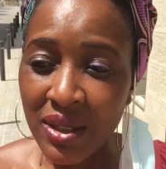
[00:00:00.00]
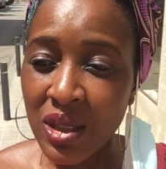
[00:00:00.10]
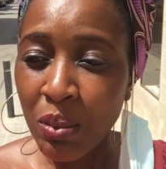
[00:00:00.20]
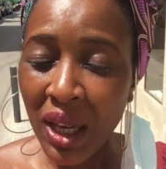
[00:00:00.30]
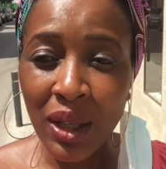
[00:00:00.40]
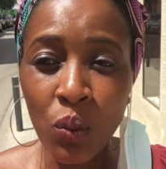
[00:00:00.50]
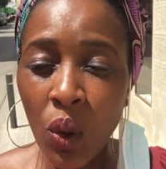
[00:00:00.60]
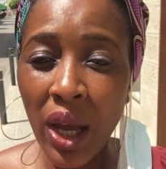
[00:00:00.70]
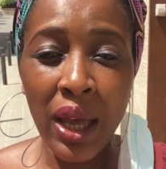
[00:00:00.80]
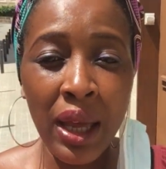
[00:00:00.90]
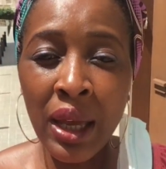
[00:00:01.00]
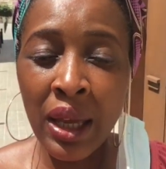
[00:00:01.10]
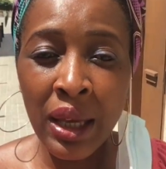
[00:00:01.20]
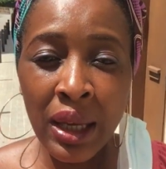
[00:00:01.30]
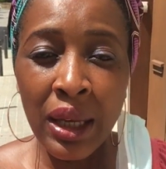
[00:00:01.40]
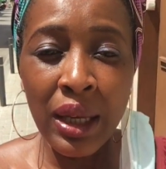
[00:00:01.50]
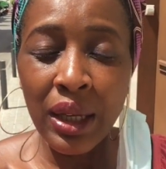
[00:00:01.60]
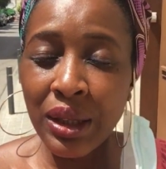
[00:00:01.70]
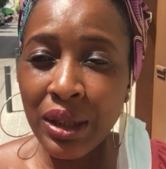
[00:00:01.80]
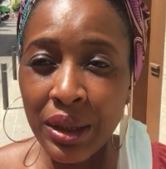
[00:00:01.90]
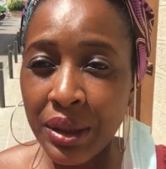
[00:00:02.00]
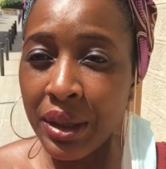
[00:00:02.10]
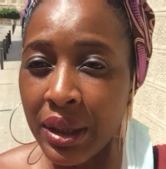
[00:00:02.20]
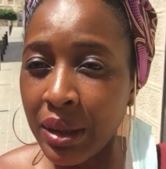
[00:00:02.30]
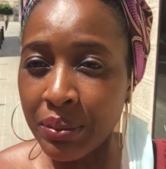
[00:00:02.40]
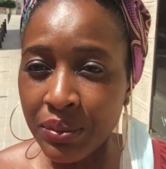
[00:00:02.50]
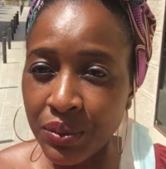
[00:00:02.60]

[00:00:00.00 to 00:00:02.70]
in Spain where the